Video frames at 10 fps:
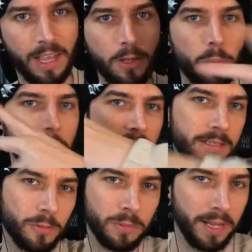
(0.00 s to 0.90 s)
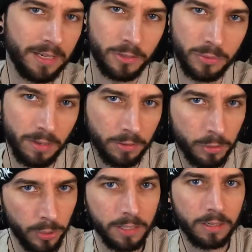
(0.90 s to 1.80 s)
Hello Big Macs, welcome back to another
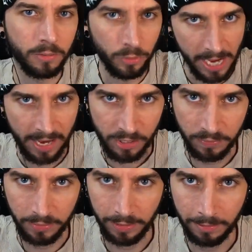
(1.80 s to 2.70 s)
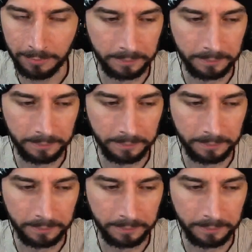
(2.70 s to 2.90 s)
quick reaction video.